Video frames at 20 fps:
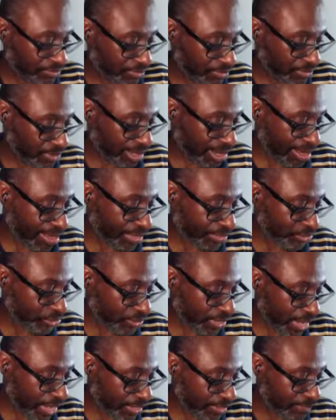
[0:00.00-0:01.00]

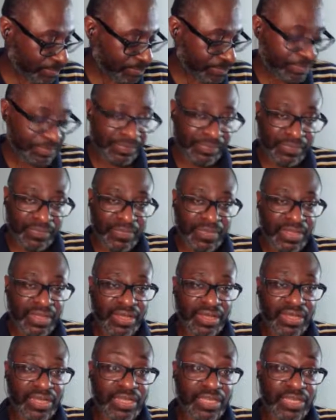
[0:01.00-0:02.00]
contract.
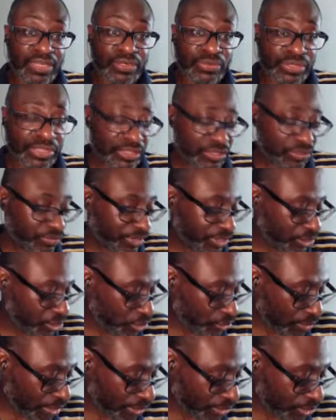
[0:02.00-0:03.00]
He agreed to
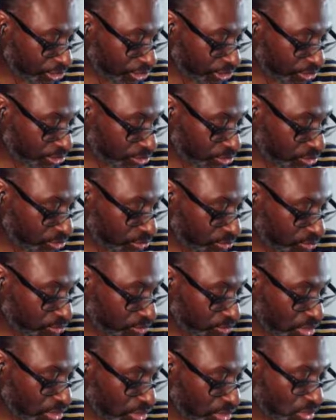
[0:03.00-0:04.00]
restructure to
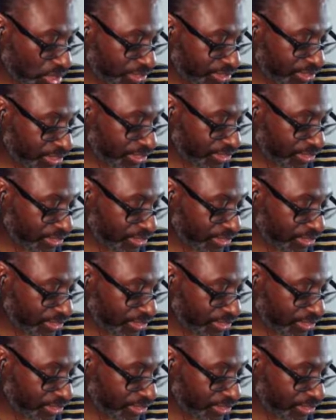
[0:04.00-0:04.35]
a 1-year